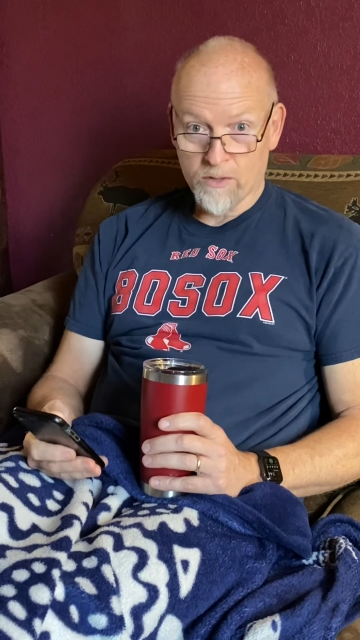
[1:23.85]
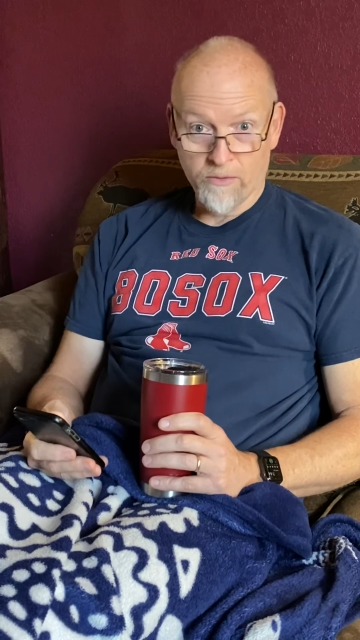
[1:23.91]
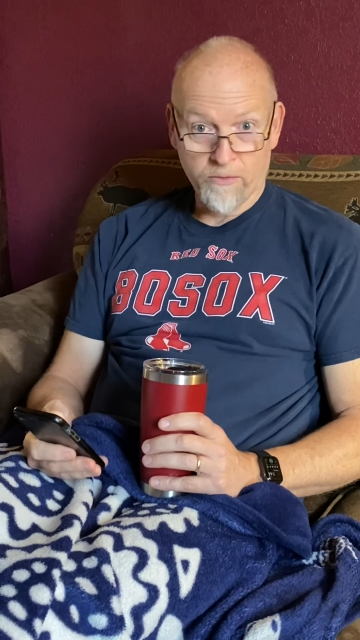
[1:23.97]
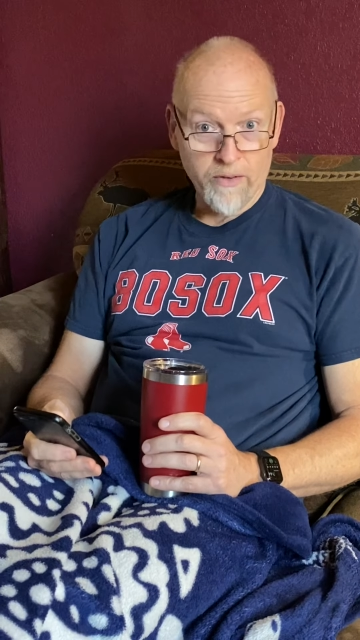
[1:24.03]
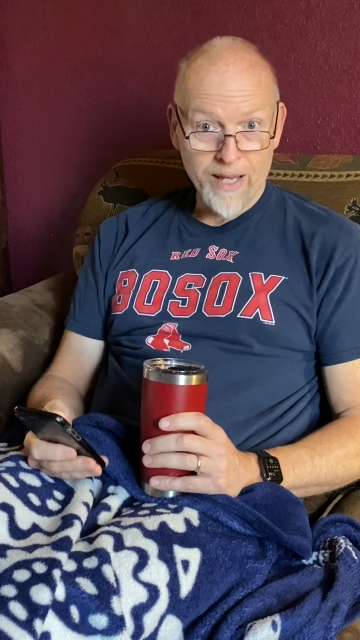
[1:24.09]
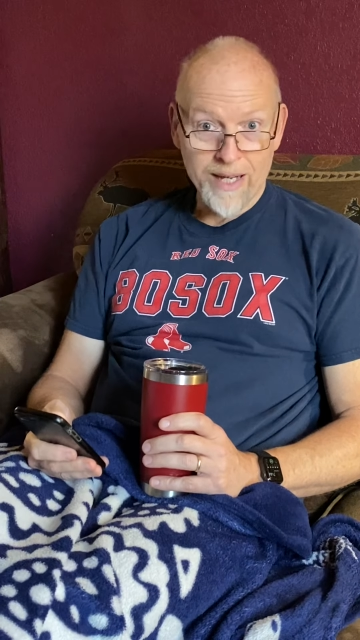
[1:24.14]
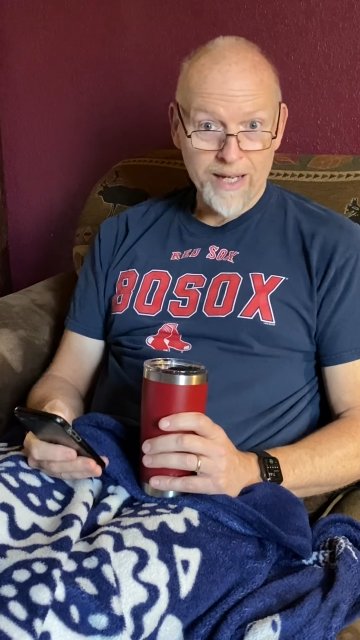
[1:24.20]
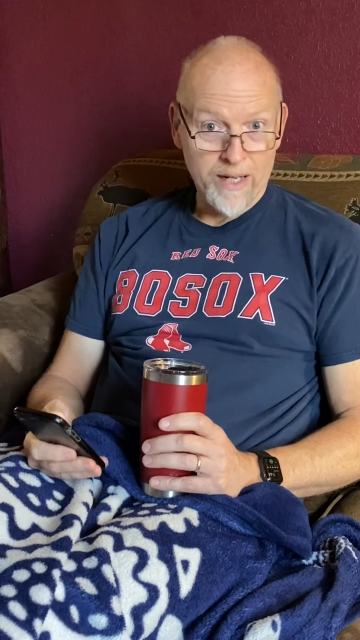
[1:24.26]

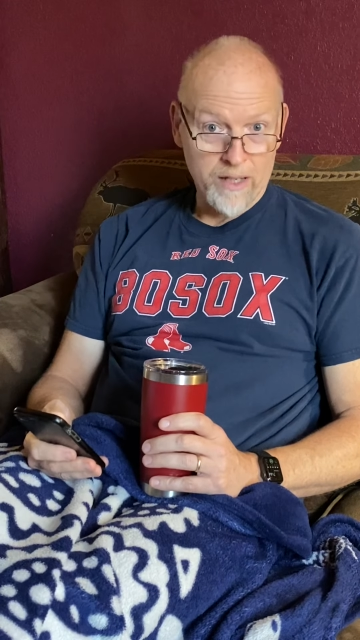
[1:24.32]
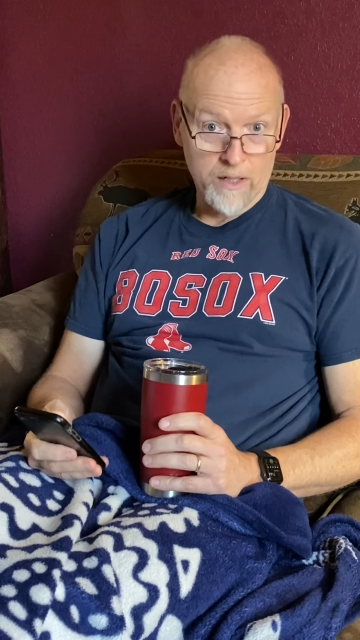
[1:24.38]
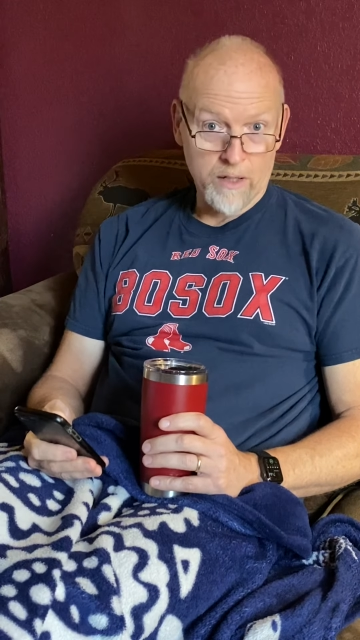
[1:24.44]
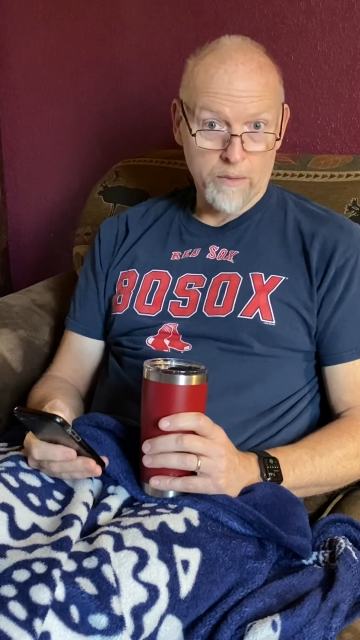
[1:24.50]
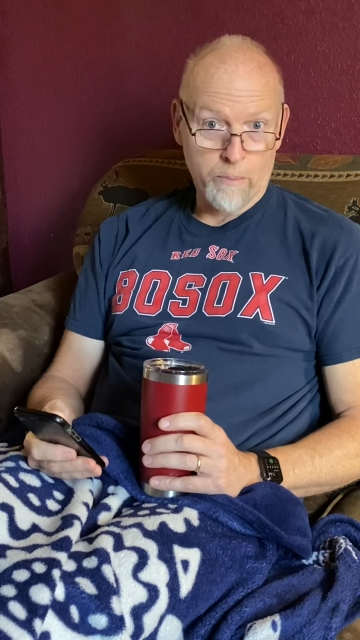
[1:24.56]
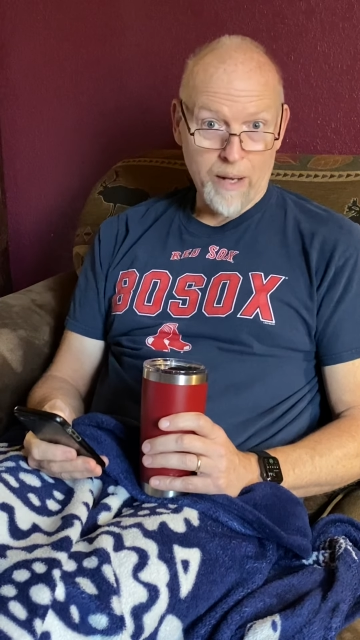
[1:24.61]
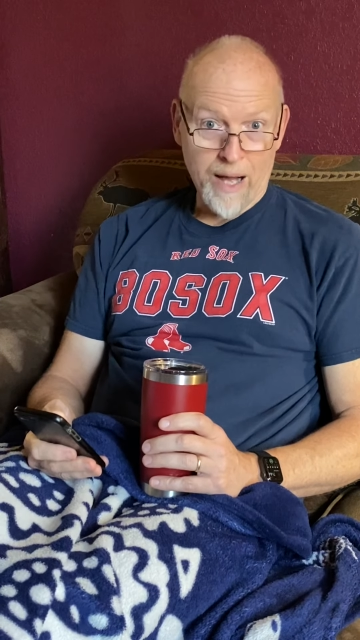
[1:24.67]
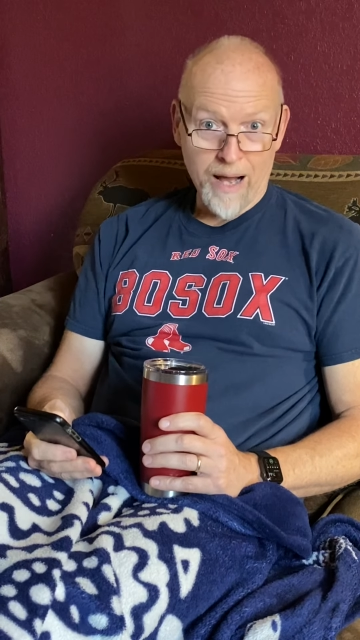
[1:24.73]
faded
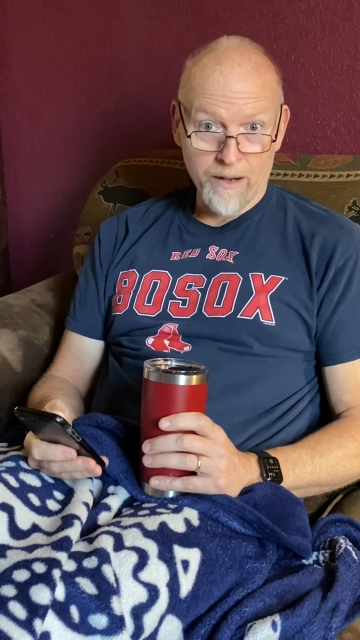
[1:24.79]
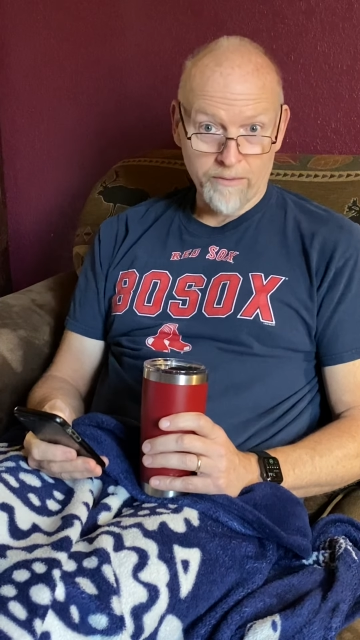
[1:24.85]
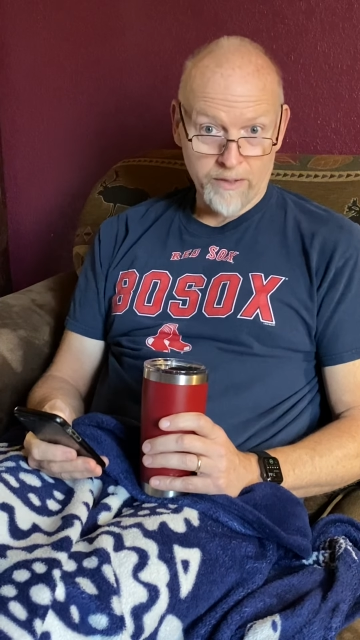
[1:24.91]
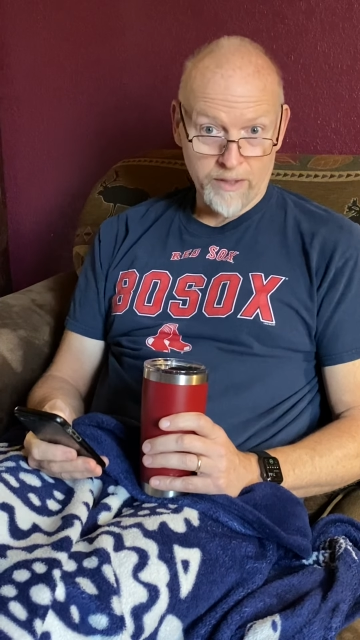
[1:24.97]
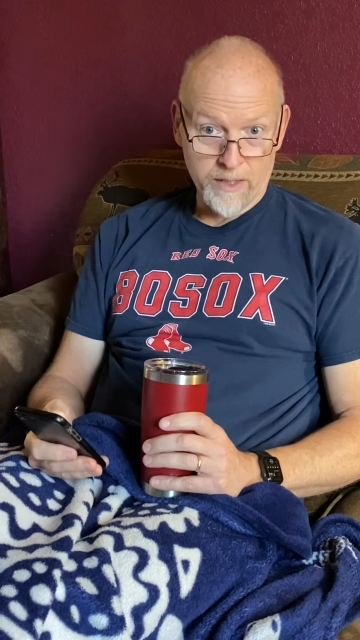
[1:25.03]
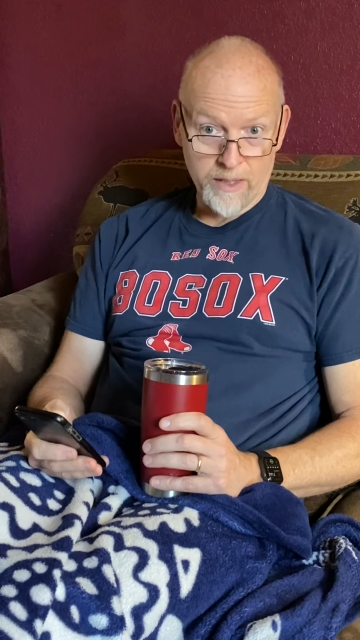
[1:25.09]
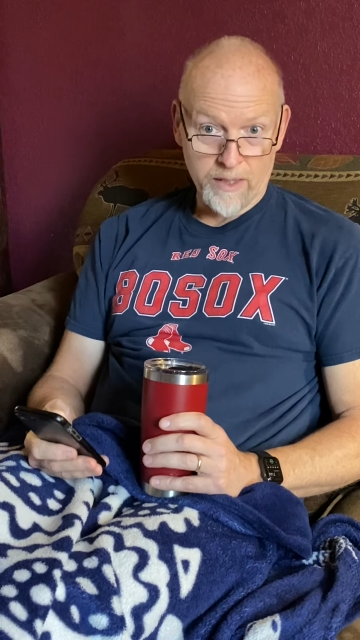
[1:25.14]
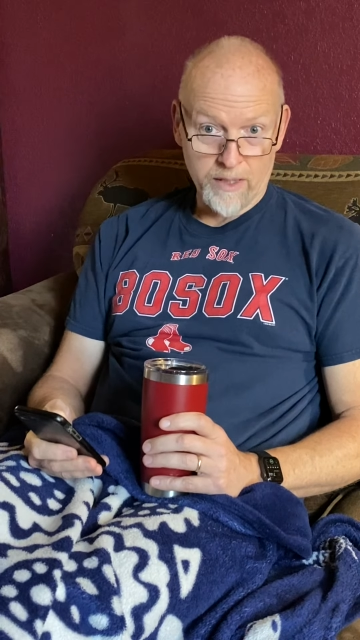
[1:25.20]
into
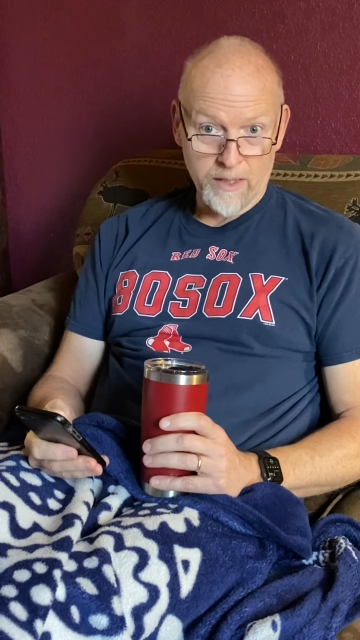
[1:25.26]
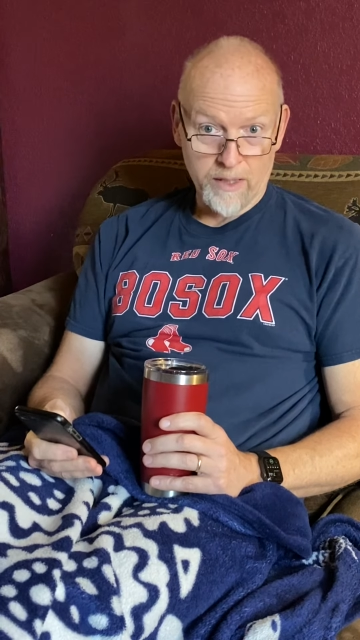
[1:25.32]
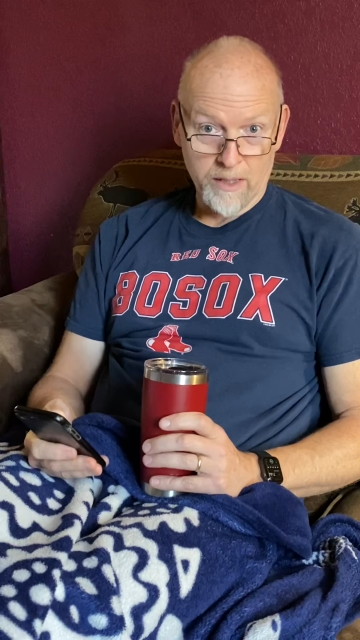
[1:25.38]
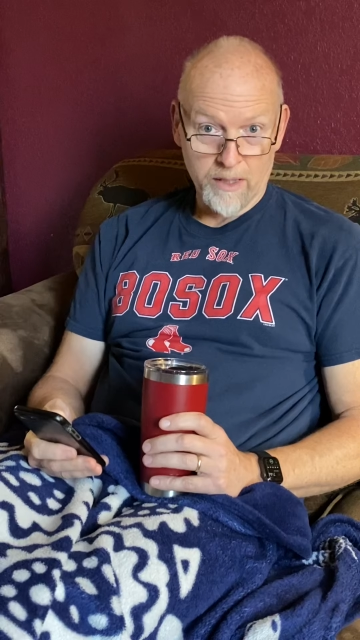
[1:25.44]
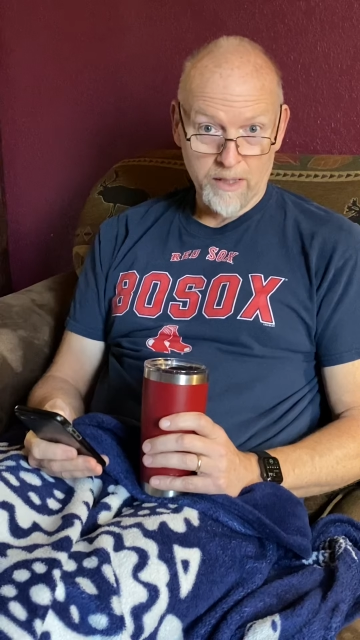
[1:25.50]
poverty